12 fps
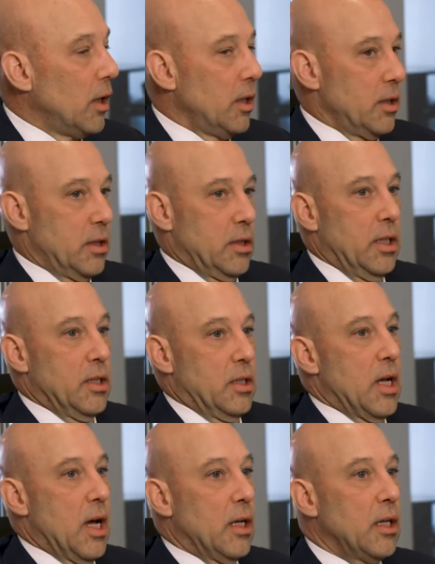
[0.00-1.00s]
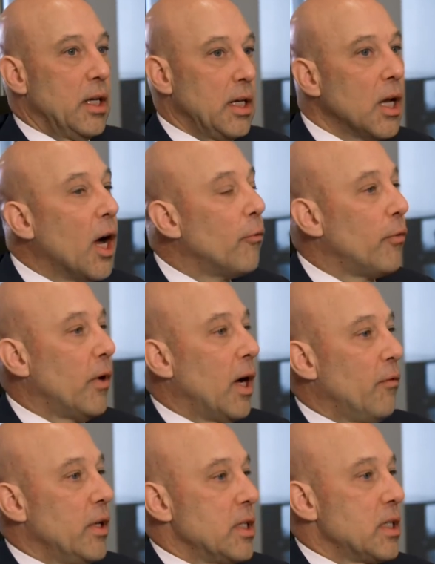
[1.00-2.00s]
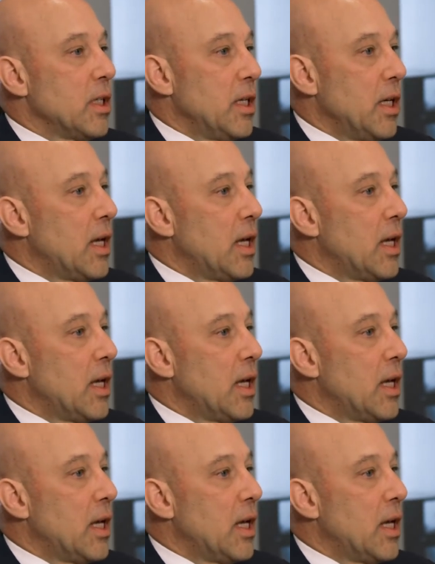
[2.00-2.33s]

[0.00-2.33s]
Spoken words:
is not enough. Obviously,